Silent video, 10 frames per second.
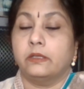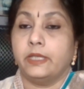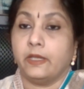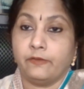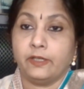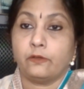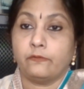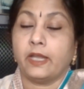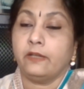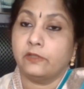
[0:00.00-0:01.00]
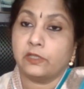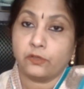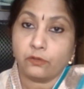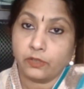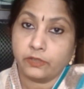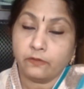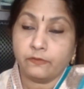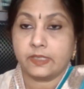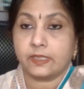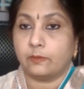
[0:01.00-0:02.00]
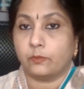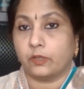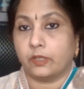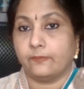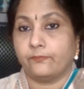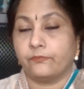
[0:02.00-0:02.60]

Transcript: the effect of that will show on your physical body.